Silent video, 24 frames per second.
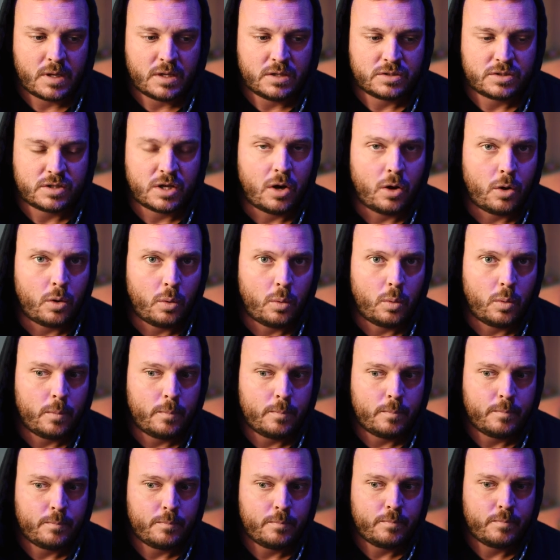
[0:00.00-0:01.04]
so
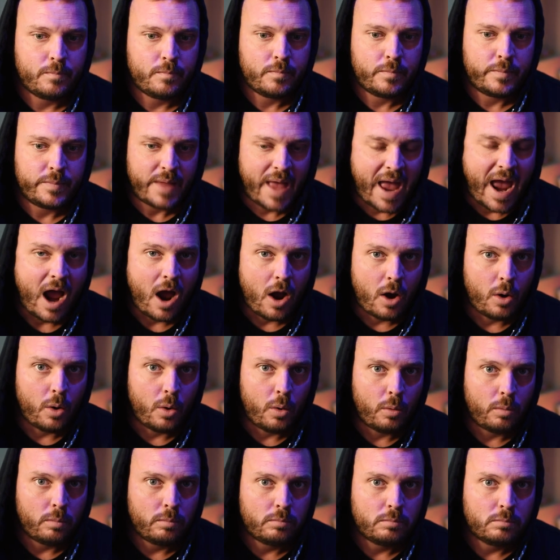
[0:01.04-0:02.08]

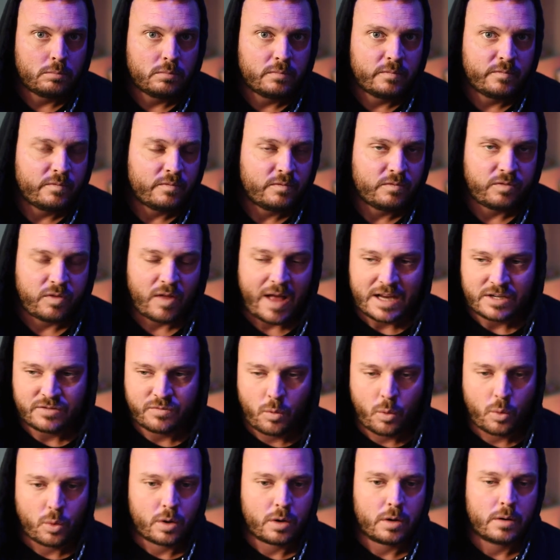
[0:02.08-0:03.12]
now, flash
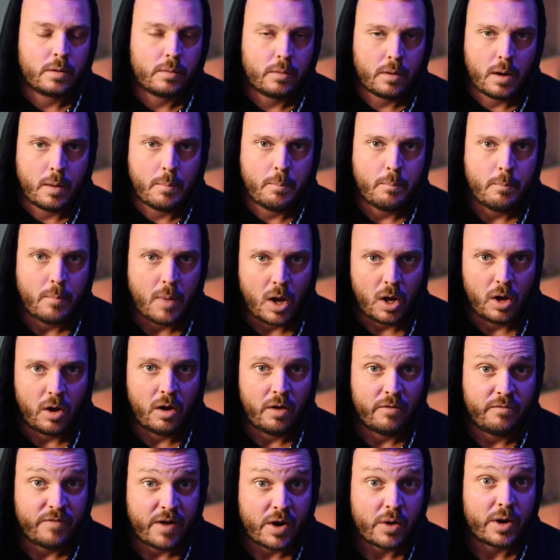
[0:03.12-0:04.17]
forward
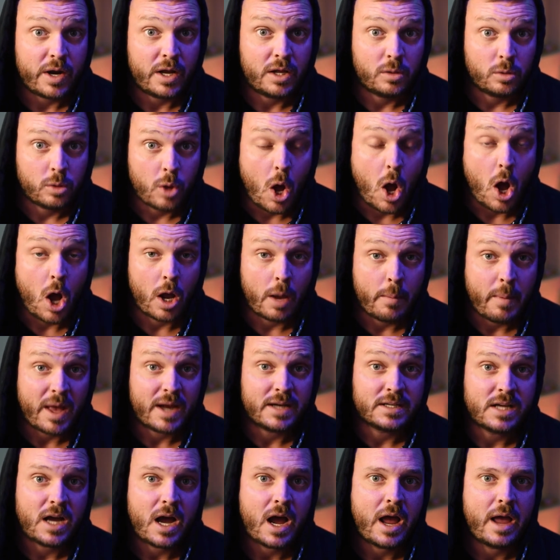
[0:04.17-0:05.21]
a very long
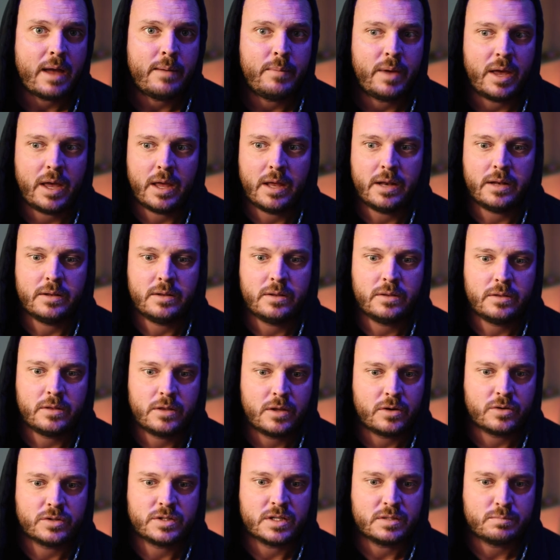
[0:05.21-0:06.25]
amount of time, and
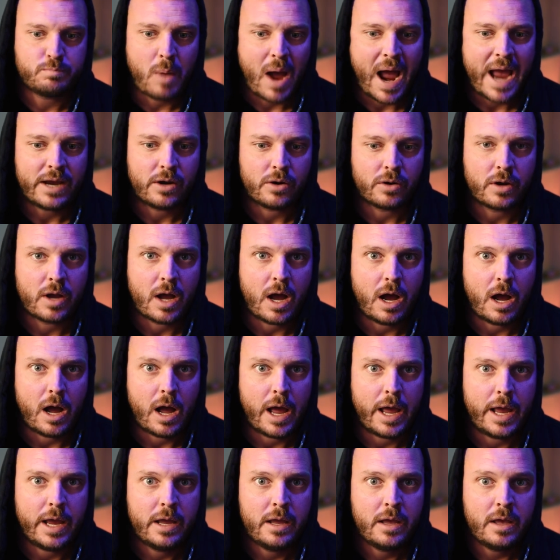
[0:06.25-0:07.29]
there's this biker
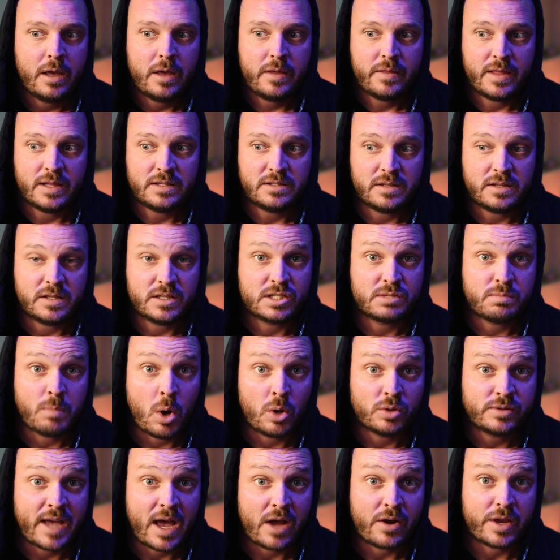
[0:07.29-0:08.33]
guy that's in this
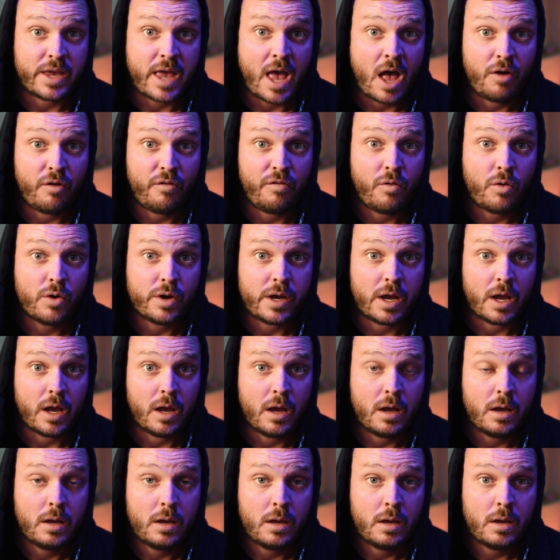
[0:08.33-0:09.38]
small town in
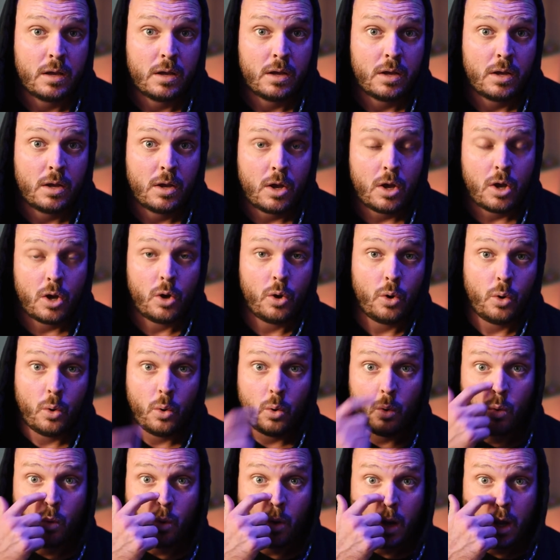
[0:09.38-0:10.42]
California
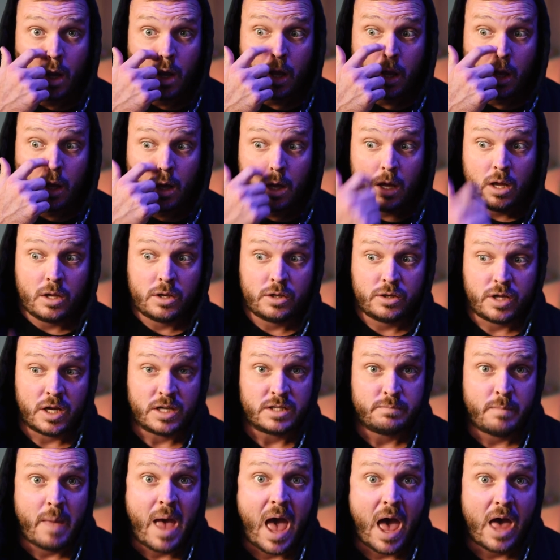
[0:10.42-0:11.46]
who
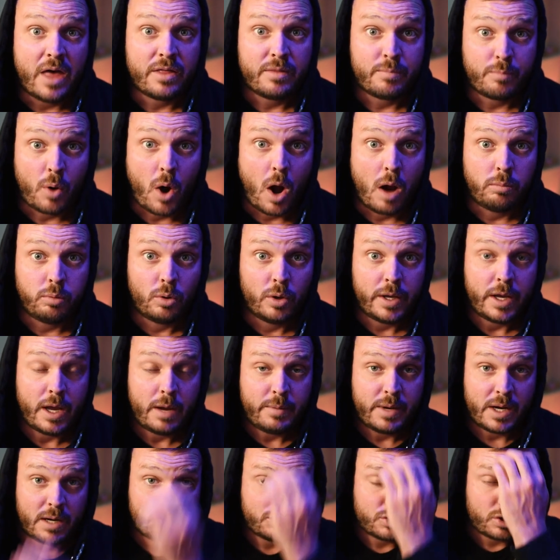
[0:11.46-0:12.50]
does meth, probably. I
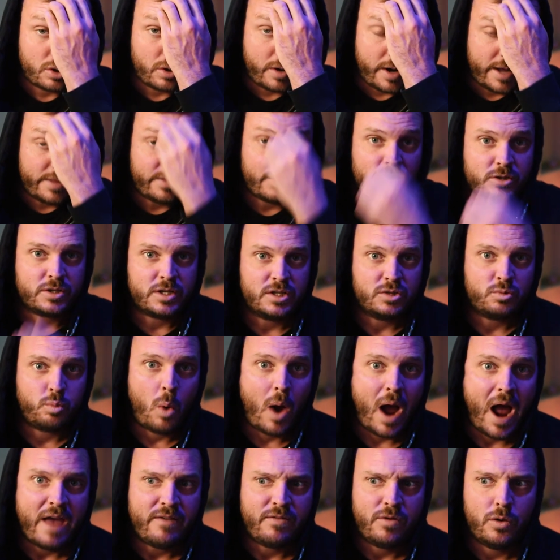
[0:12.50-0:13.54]
mean, I'm sure. And there's his
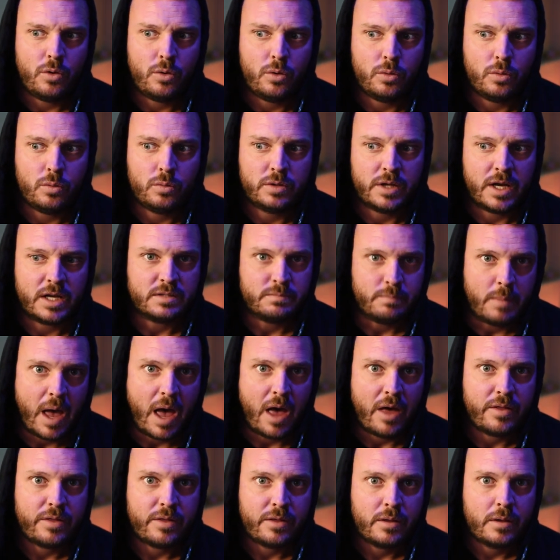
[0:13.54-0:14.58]
wife who does
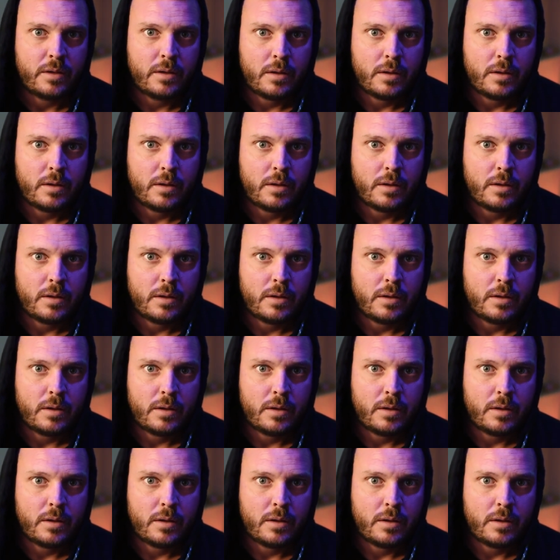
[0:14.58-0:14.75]
meth.